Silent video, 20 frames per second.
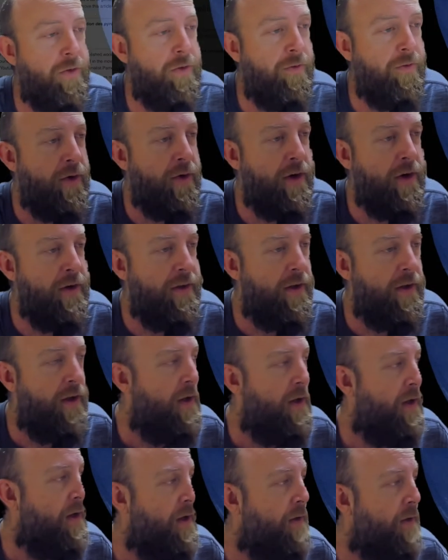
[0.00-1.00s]
forth.
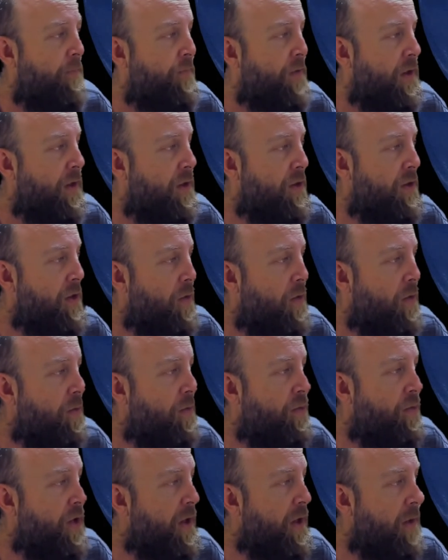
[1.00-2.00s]
So we'll
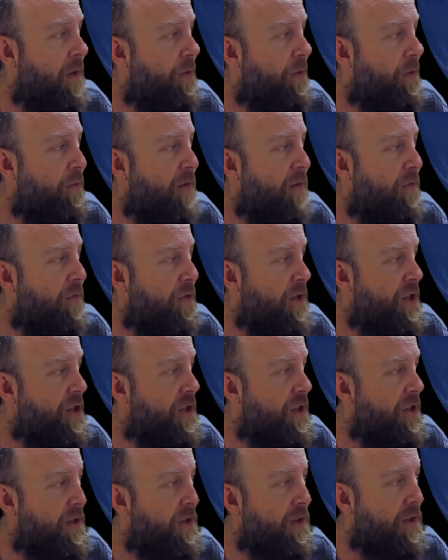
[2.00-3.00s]
bring up the
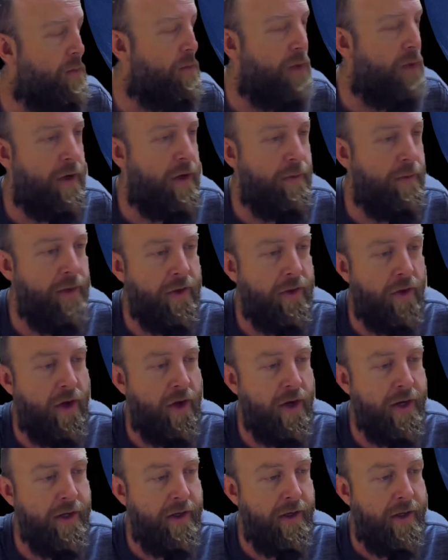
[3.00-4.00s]
Revelations of the Pyramid
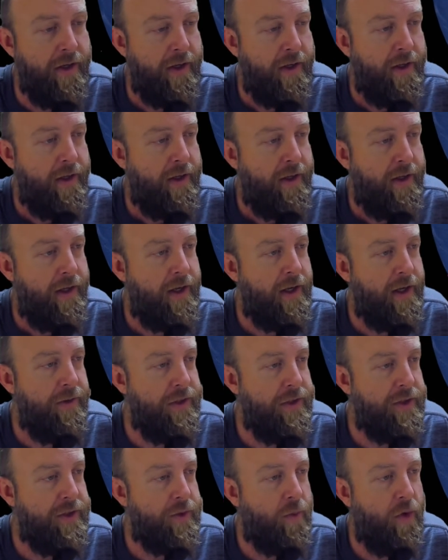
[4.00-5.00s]
line.
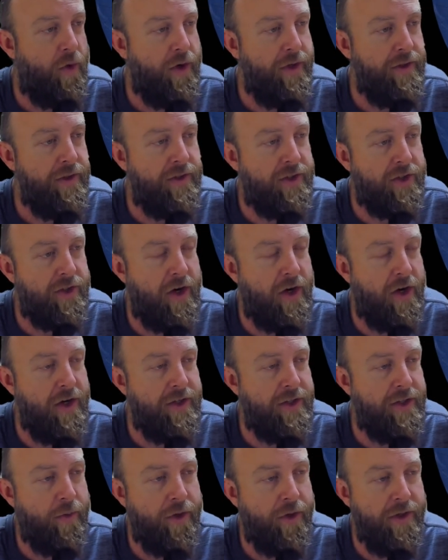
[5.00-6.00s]
And this one
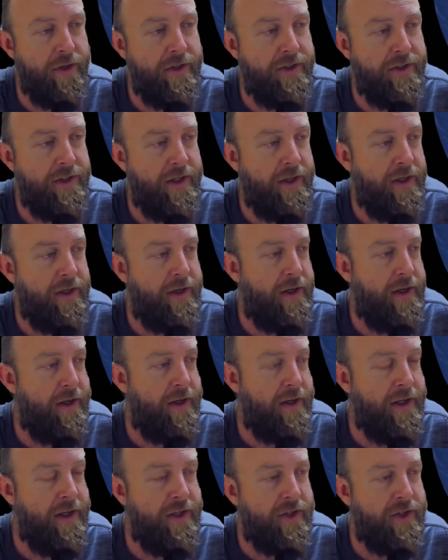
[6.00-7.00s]
starts at, what is
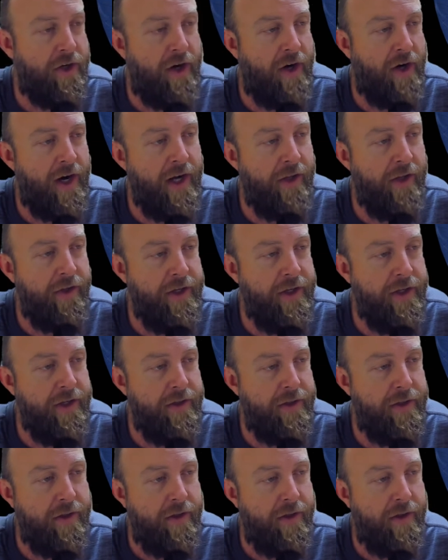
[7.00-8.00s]
it, Easter
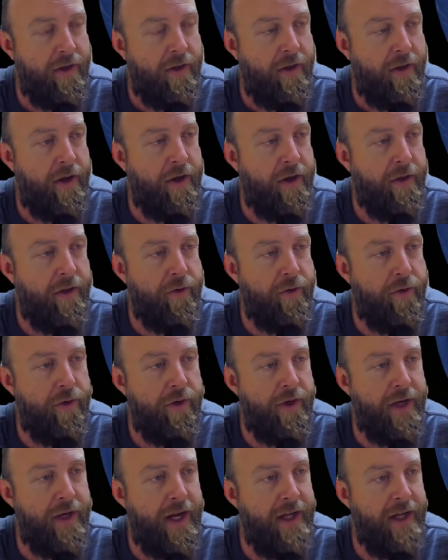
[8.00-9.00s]
Island, through
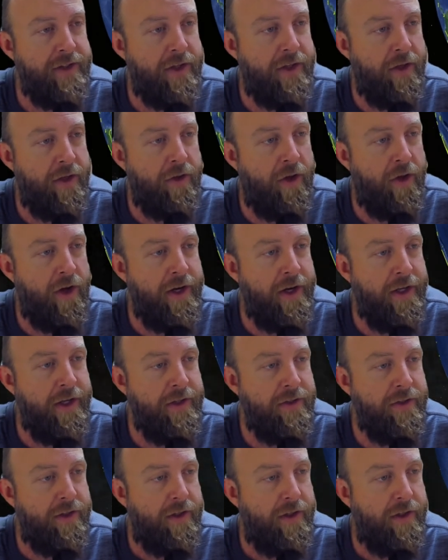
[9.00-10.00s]
the Nazca
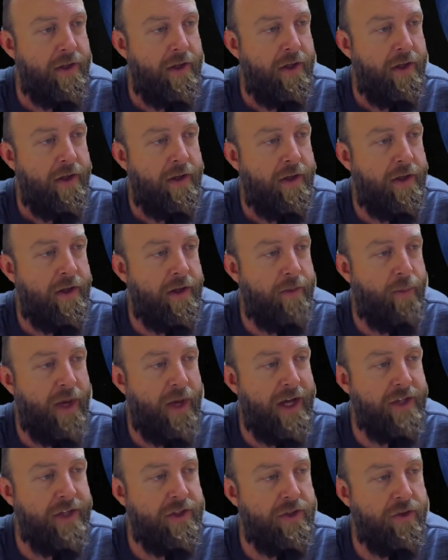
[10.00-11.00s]
lines,
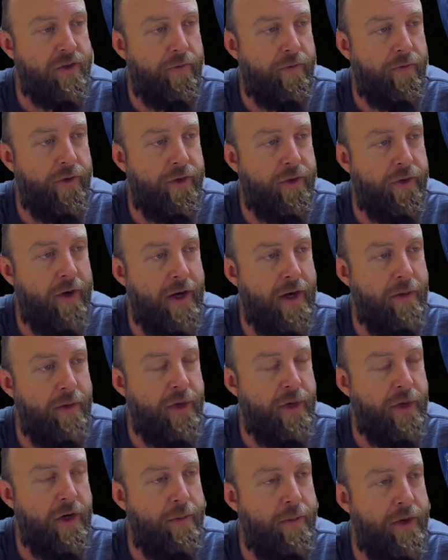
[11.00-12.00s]
passes over the Great
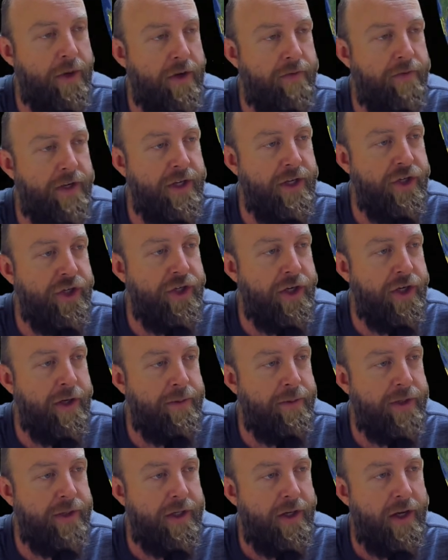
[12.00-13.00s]
Pyramid of
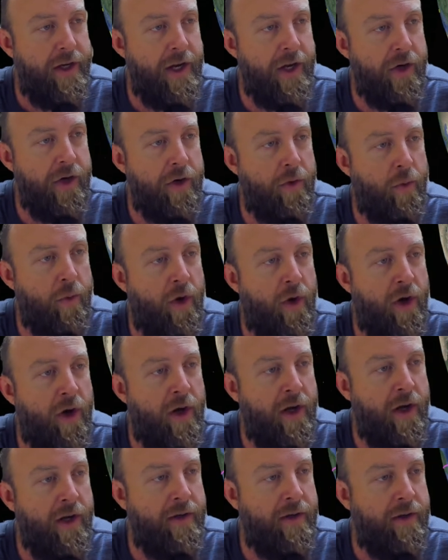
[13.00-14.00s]
Egypt, Angkor
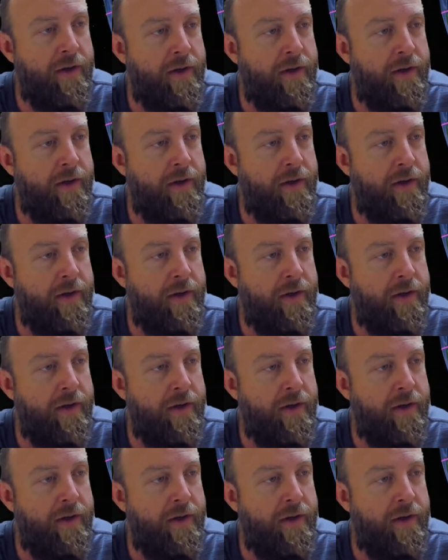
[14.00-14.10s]
Wat,